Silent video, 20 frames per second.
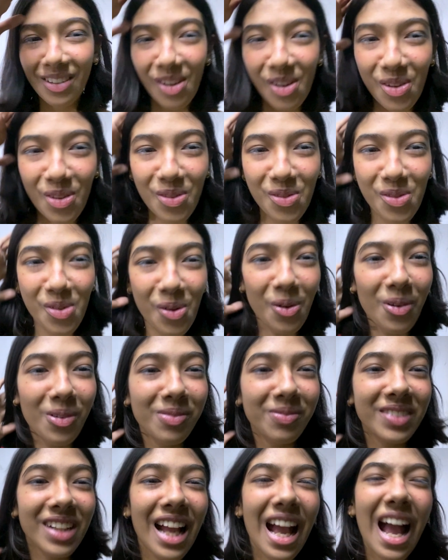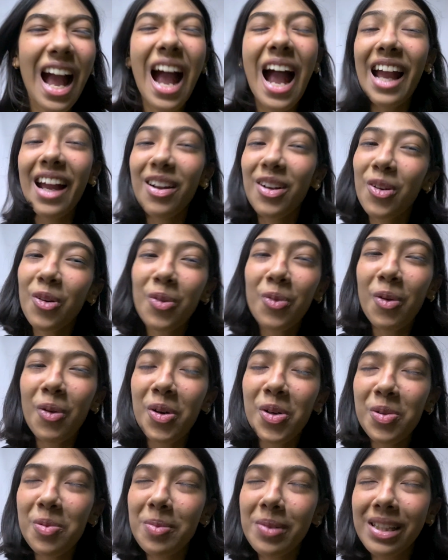So I don't
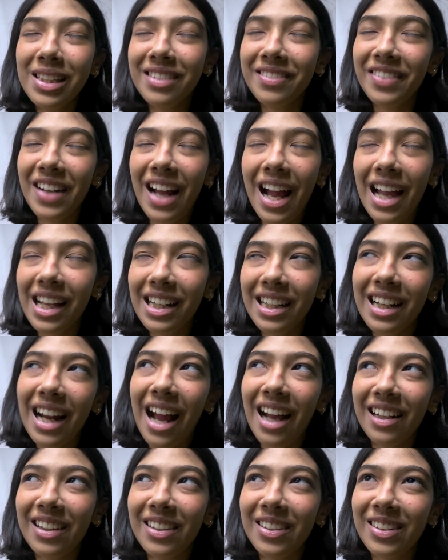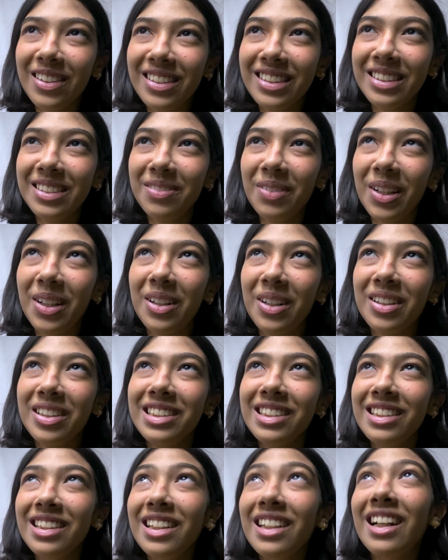want to burn firecrackers
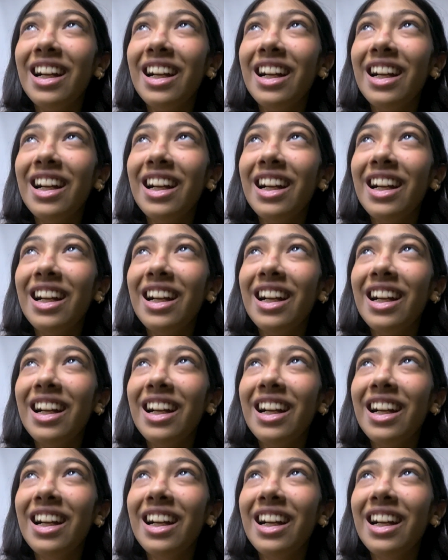because